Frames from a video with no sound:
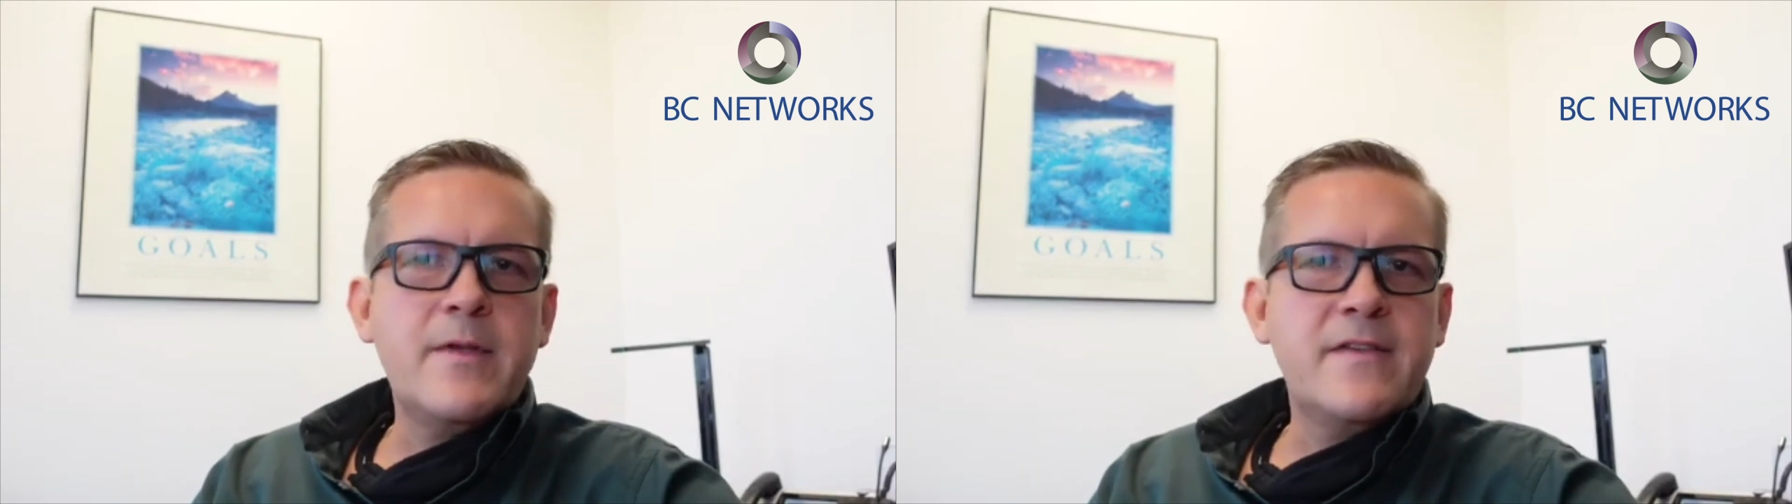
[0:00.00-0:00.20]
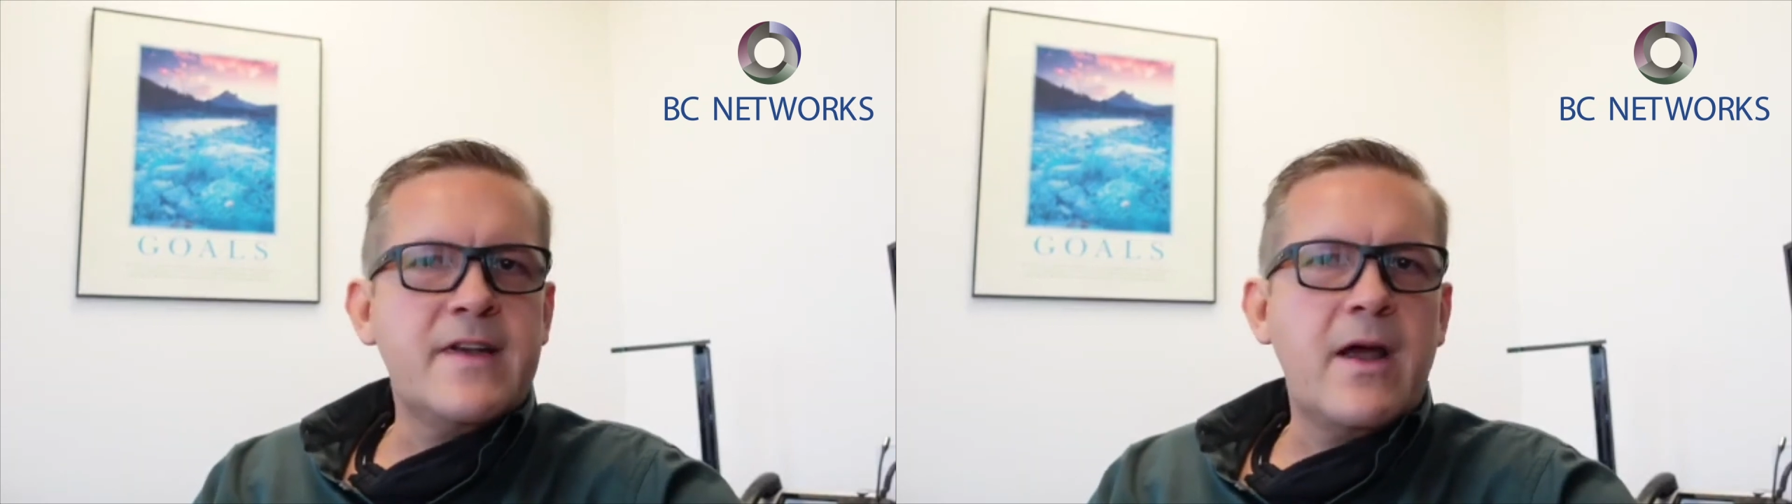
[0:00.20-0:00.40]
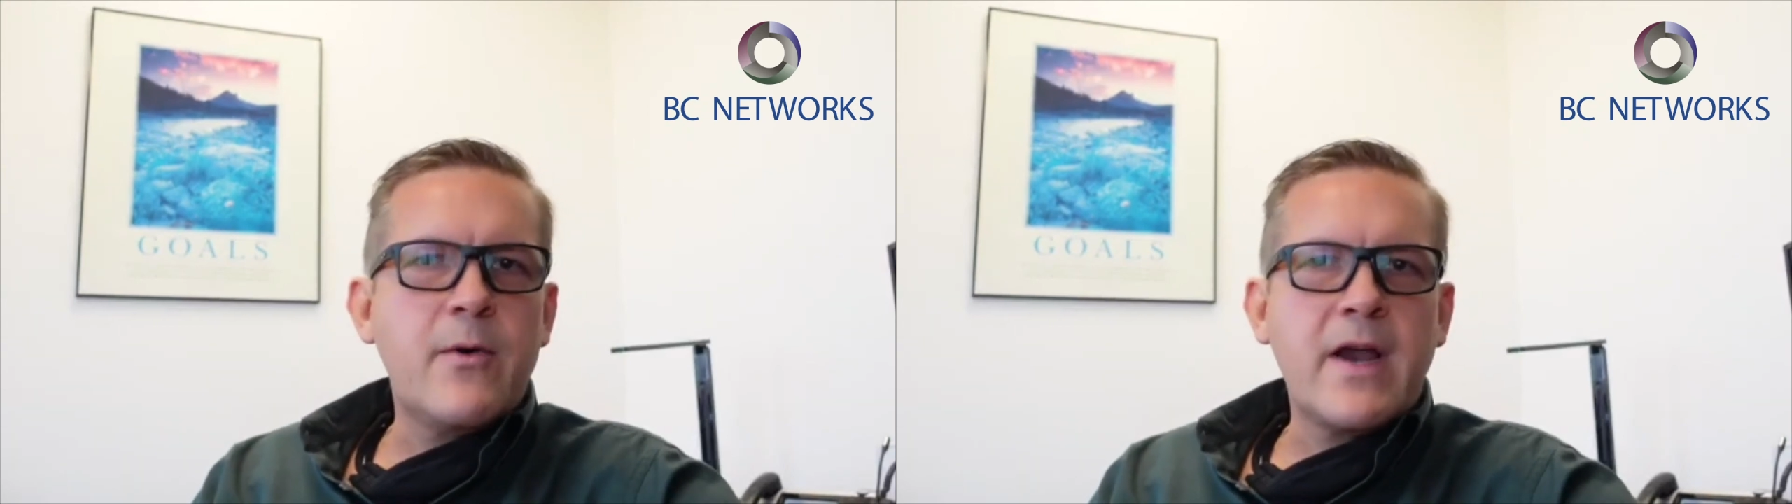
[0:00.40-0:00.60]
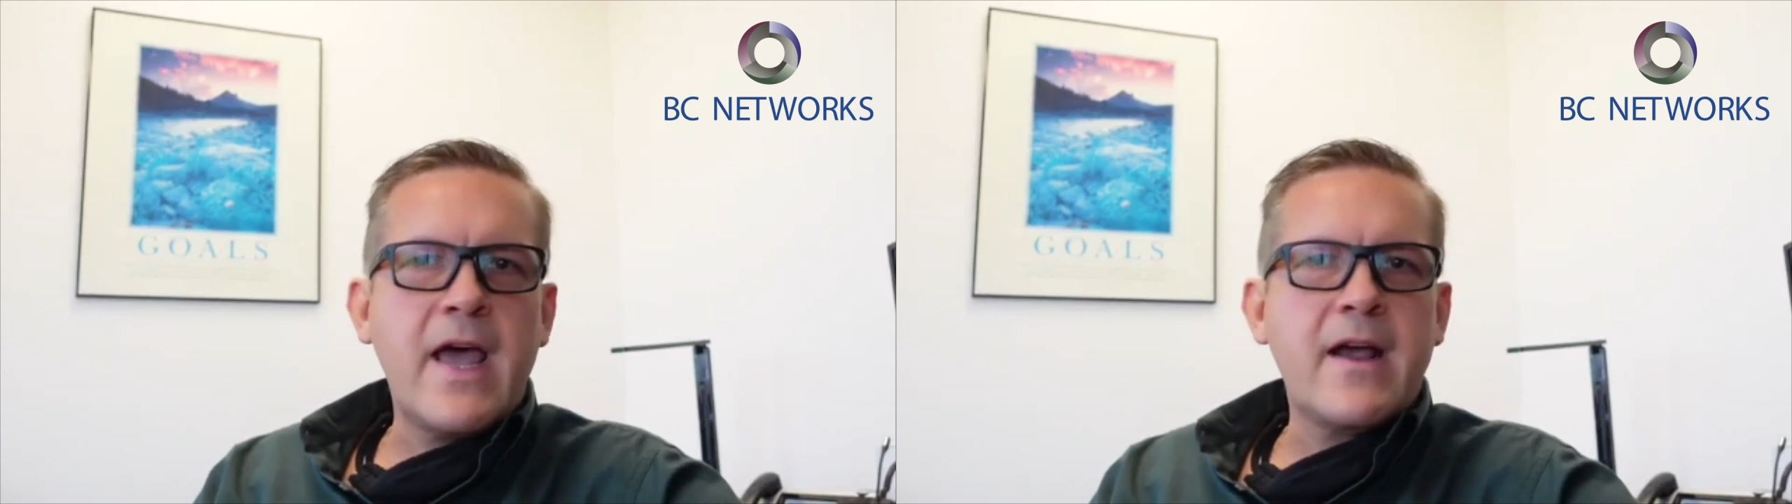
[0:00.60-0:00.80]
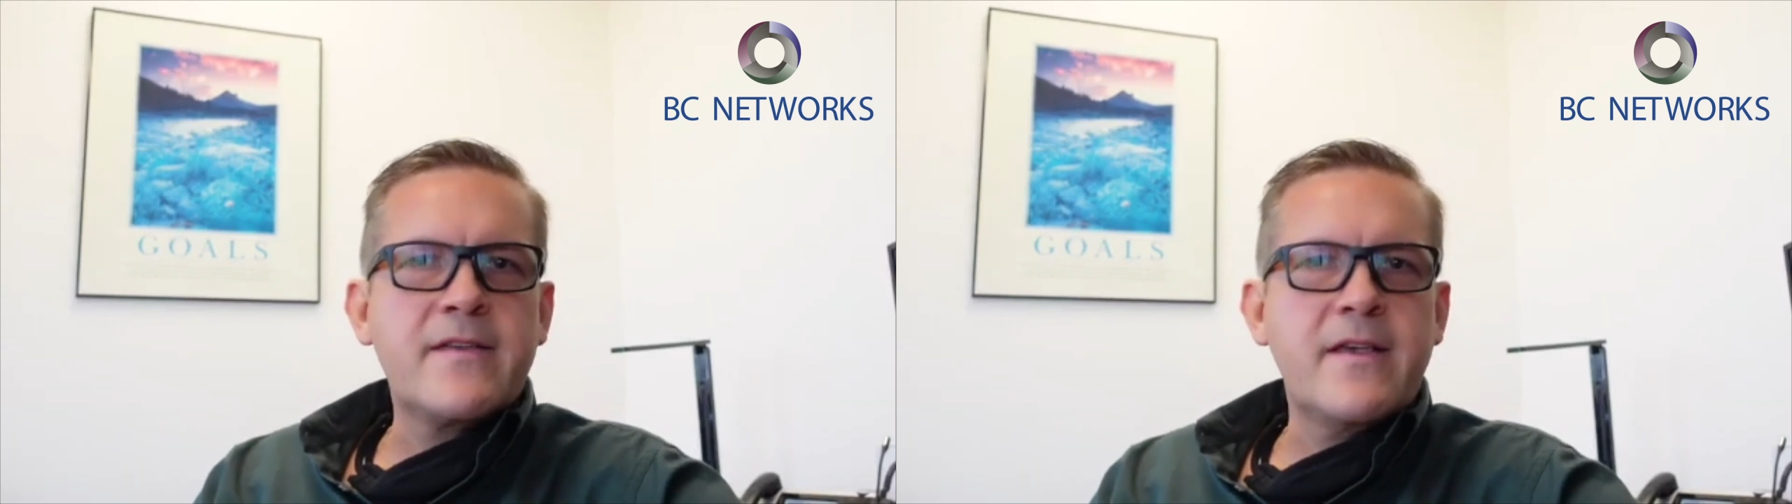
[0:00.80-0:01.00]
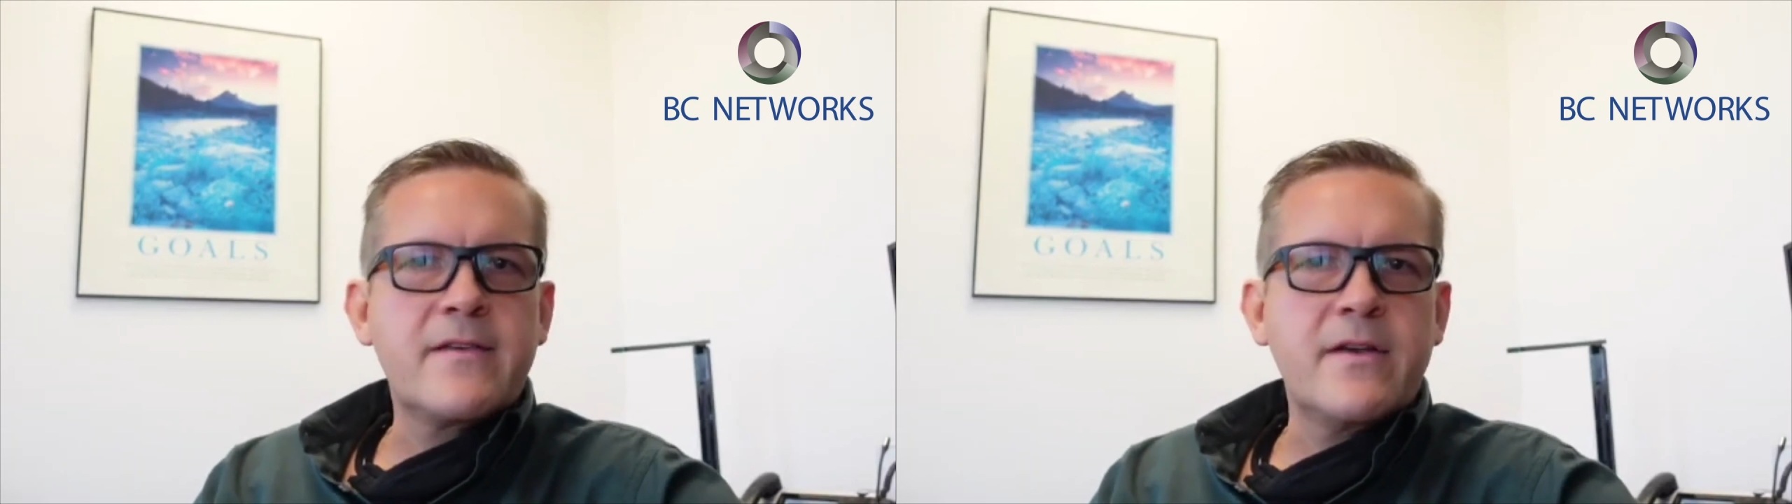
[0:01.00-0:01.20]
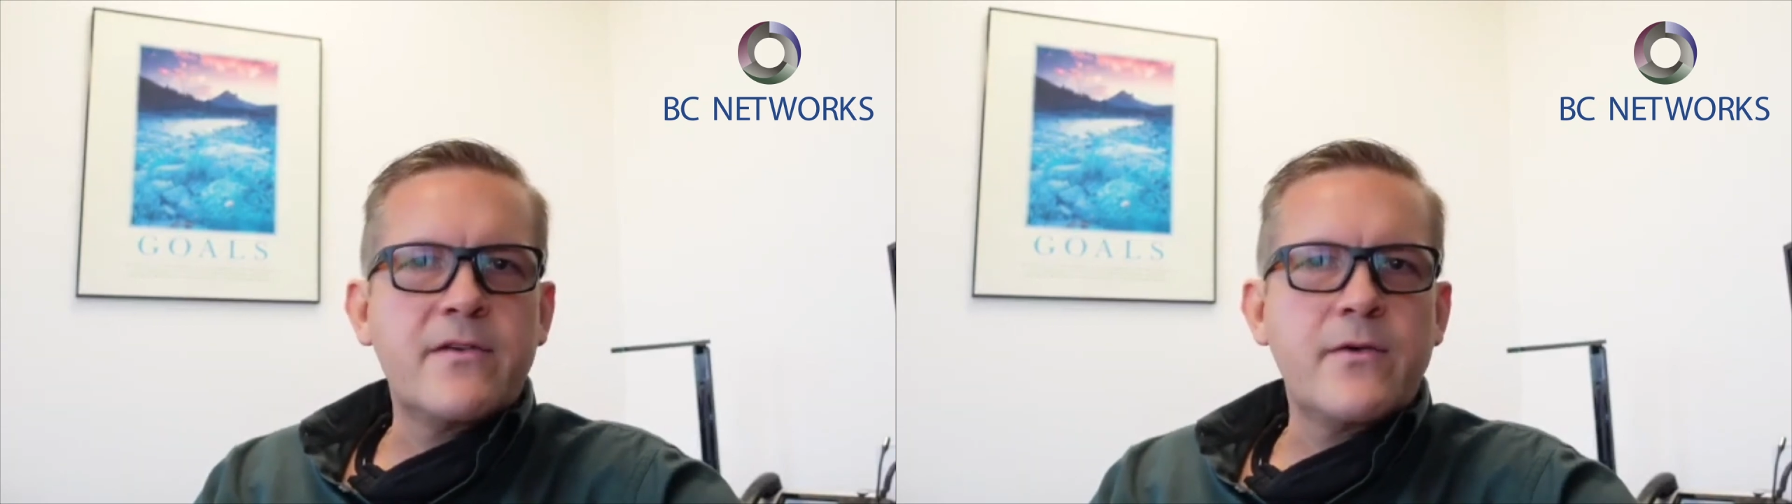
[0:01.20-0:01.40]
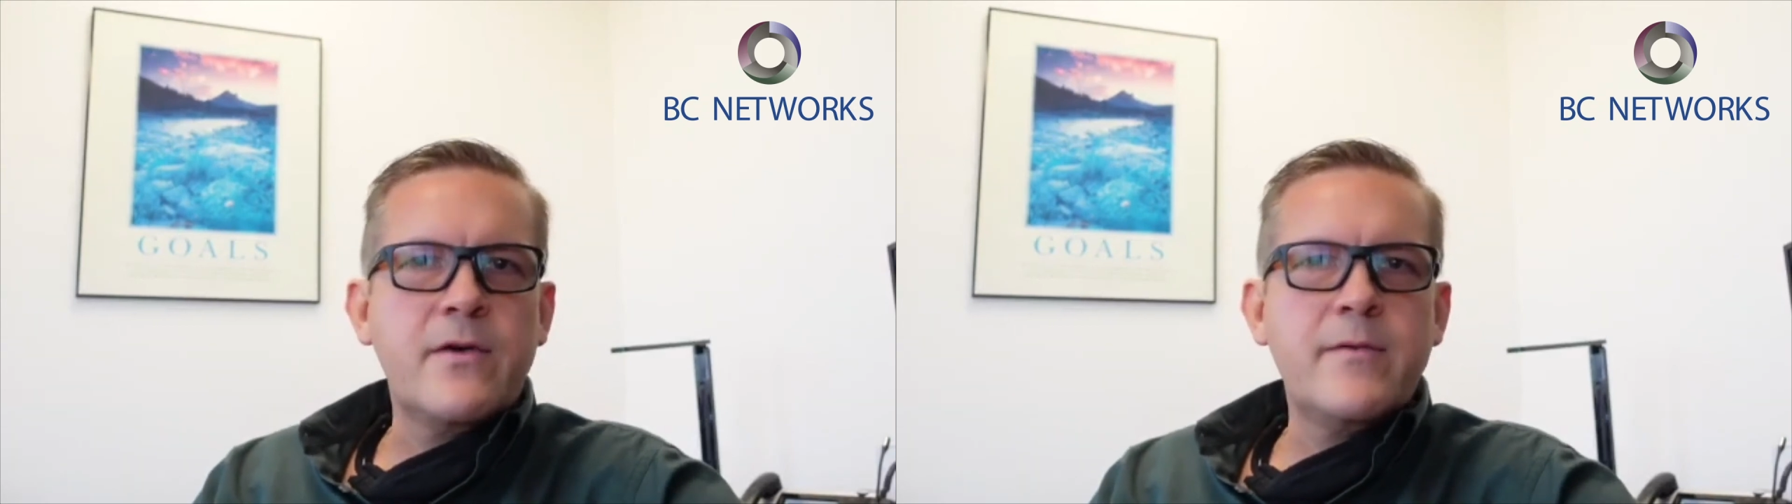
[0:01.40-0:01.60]
as network access
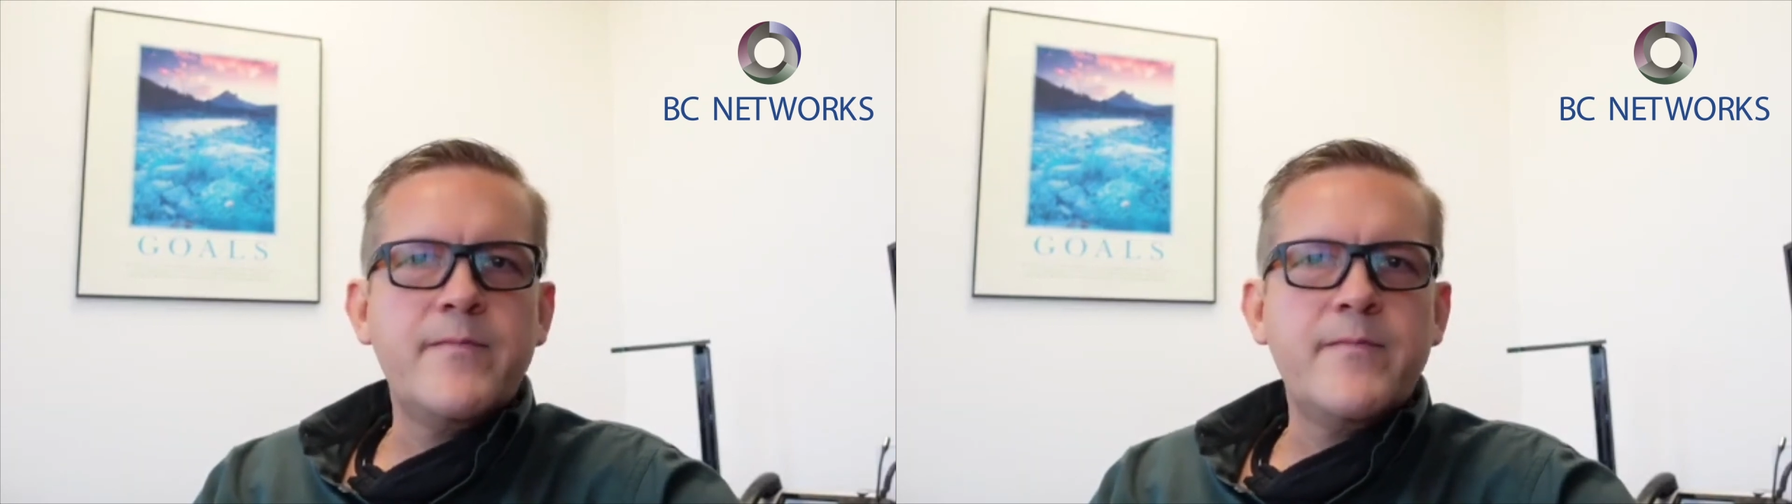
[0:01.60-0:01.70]
control.